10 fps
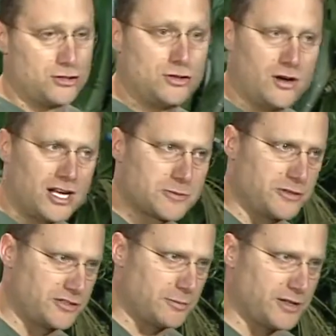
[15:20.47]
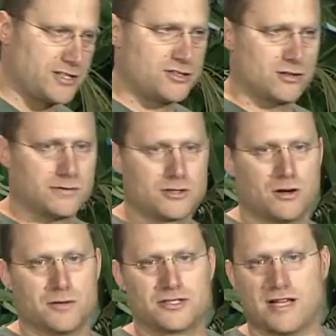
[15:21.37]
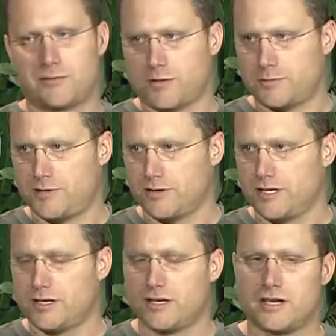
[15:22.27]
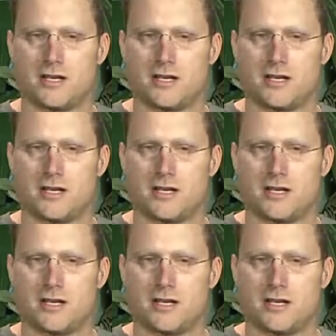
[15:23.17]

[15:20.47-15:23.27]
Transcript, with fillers: two hospital zipline serves over a seven-month period,